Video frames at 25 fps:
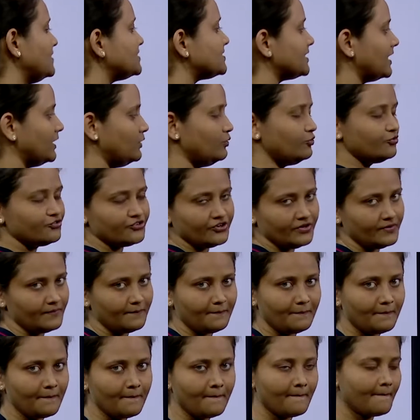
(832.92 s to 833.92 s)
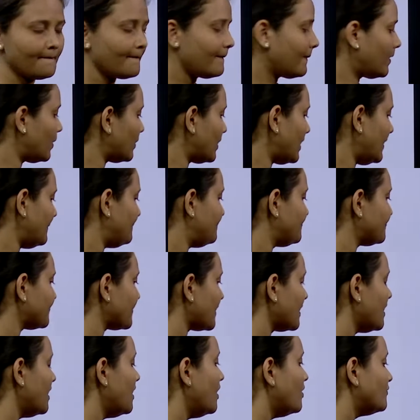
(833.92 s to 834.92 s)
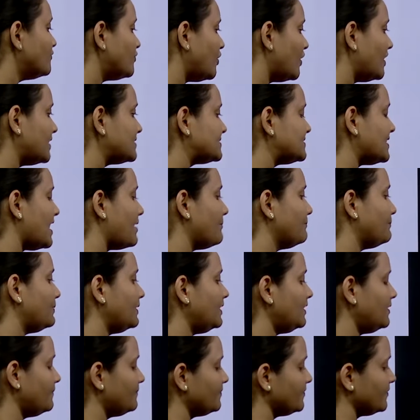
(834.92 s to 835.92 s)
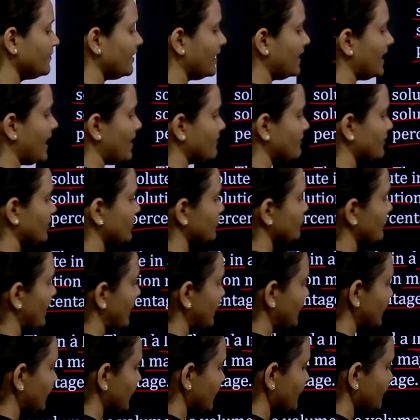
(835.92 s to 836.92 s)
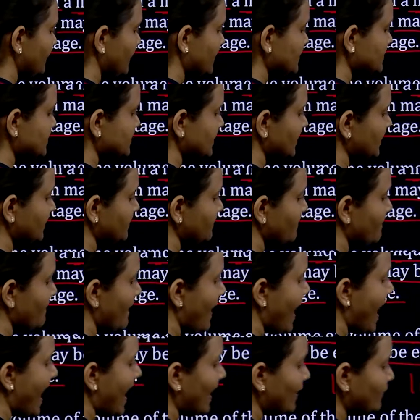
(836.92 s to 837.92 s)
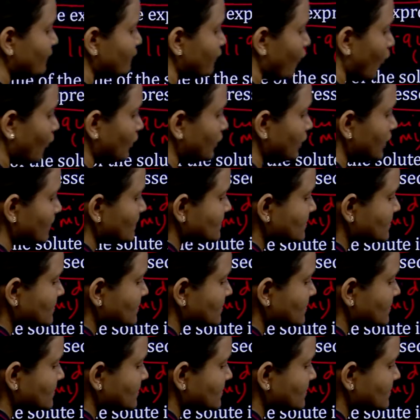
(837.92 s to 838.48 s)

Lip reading: solution. Okay. For example, we are having 20% by volume